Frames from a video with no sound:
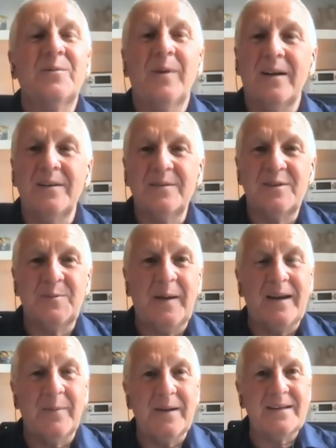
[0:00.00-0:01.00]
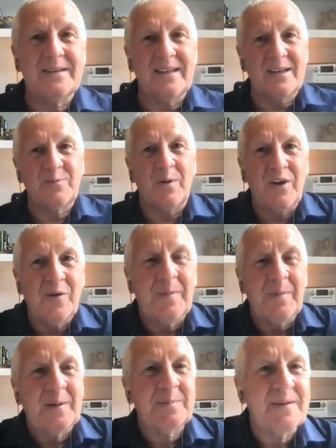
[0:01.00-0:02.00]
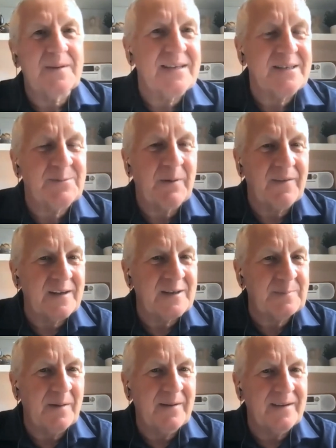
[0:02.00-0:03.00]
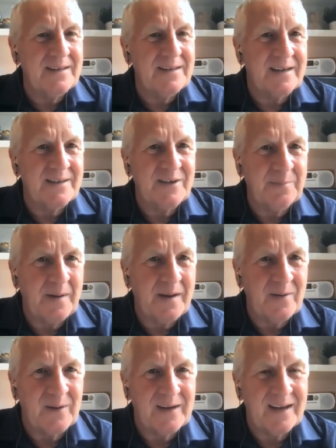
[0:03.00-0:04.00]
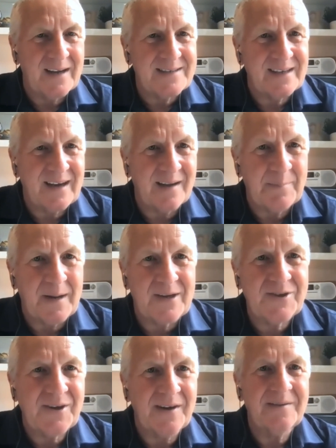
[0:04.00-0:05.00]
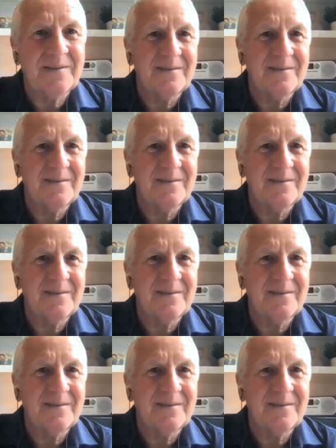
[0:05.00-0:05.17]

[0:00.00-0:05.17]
well, speaking of which, that's what you've been up to since we've last spoken, isn't it? Because you've been organising a big show.